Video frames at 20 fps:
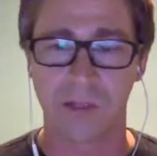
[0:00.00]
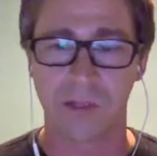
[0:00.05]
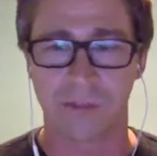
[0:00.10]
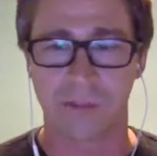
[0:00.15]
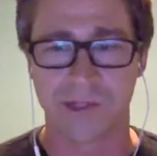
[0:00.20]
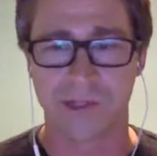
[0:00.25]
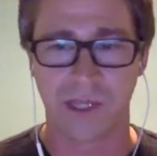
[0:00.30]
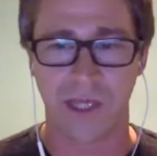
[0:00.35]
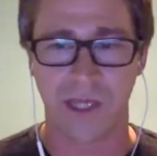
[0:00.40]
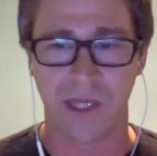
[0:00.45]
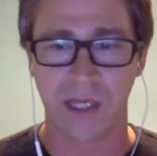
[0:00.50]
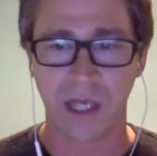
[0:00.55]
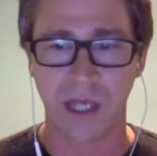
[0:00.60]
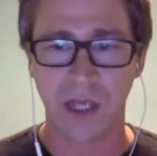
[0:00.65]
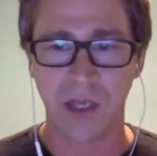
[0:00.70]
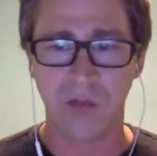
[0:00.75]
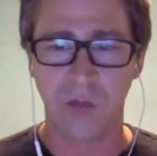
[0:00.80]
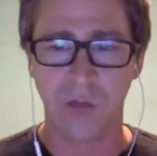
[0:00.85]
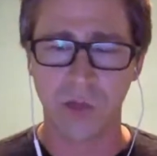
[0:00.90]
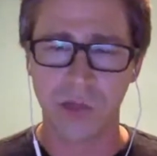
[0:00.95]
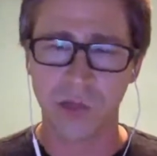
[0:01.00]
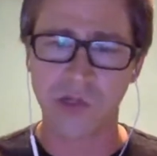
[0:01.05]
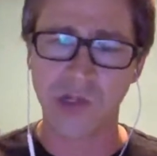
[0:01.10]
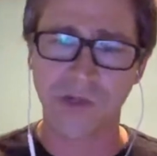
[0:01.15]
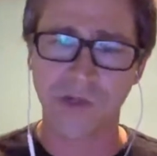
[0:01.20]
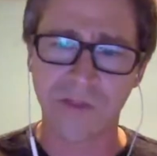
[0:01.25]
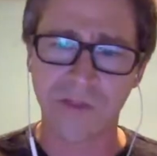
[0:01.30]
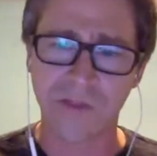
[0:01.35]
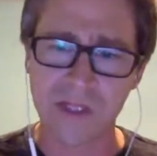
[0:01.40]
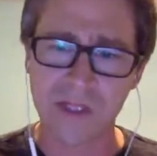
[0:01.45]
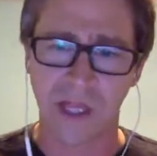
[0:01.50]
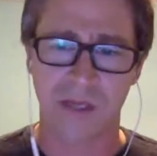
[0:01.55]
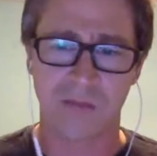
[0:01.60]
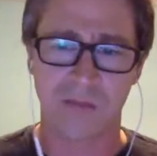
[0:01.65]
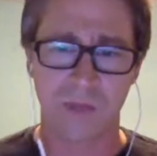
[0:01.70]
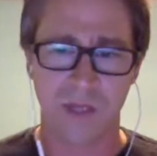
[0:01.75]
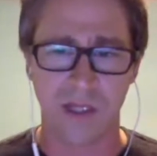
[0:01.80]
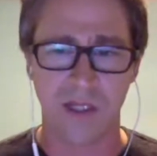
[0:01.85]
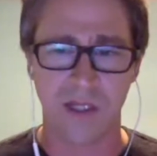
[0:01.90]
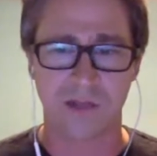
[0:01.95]
by saying, well, you should think like
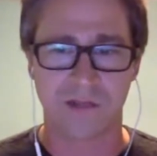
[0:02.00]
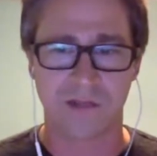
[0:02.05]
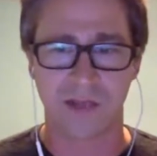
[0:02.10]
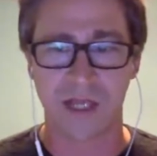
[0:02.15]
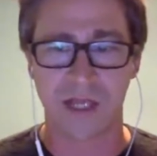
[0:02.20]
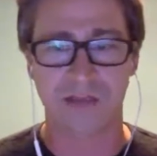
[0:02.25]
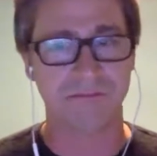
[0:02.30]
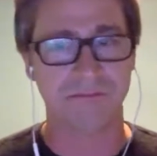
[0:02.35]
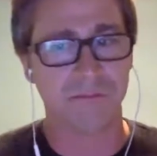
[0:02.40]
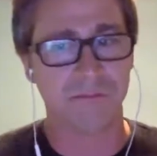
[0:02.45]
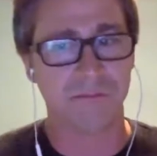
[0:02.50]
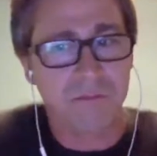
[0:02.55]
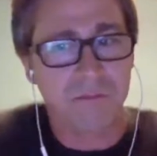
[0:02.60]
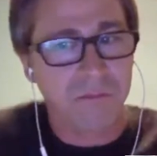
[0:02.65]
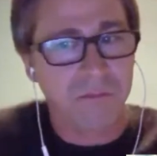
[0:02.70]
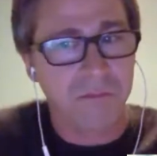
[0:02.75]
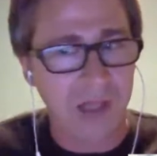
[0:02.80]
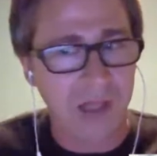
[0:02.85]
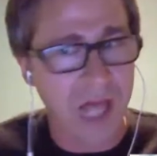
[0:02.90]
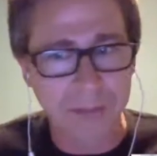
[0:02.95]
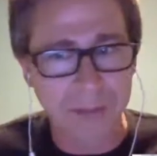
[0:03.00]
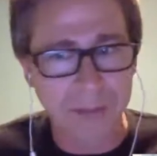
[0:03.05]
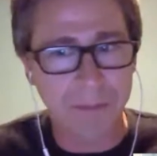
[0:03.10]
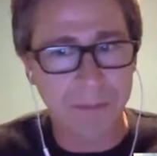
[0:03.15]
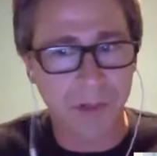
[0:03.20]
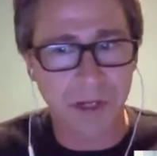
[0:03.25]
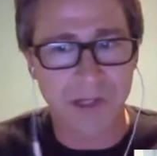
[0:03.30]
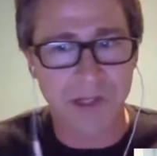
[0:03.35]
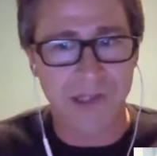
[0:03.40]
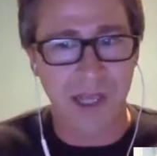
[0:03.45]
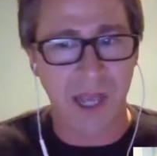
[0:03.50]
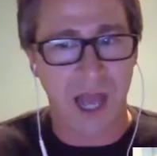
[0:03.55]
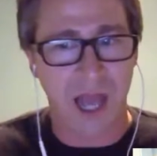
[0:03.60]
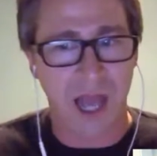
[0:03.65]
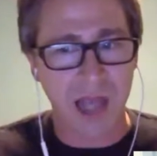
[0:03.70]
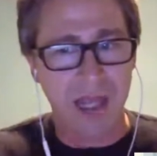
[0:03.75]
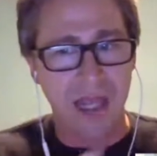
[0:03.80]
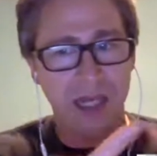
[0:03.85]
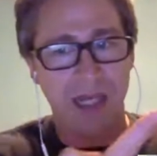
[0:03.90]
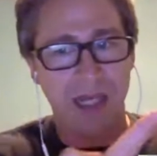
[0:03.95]
me. And it's like, a lot of people are going to say,
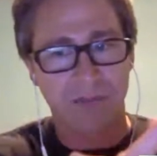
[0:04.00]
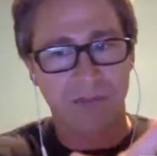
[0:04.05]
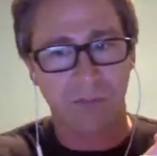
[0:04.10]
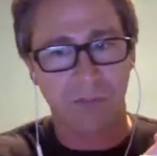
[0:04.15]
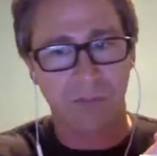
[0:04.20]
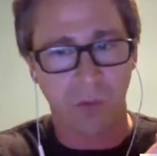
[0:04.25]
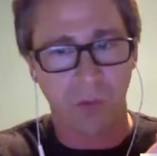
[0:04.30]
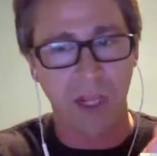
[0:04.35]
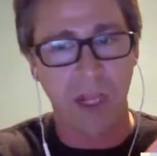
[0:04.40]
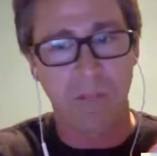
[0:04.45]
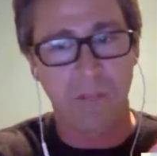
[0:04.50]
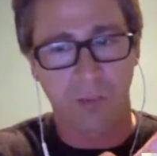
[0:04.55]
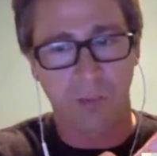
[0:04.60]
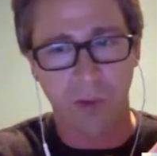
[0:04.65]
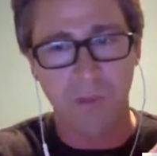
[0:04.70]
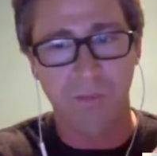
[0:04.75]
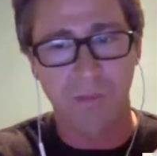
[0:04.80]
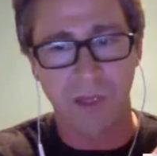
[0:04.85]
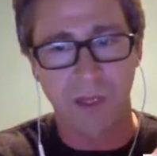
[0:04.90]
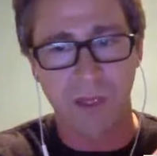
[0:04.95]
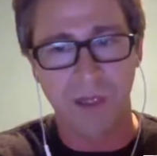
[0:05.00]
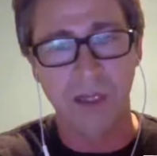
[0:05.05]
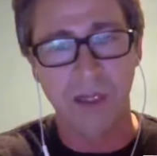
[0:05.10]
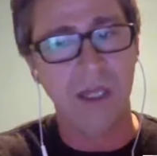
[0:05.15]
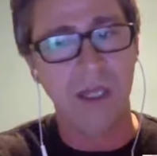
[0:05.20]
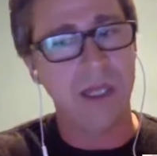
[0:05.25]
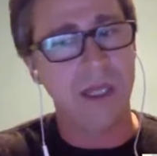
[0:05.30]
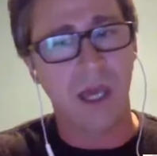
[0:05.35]
I got to get from point A to point B.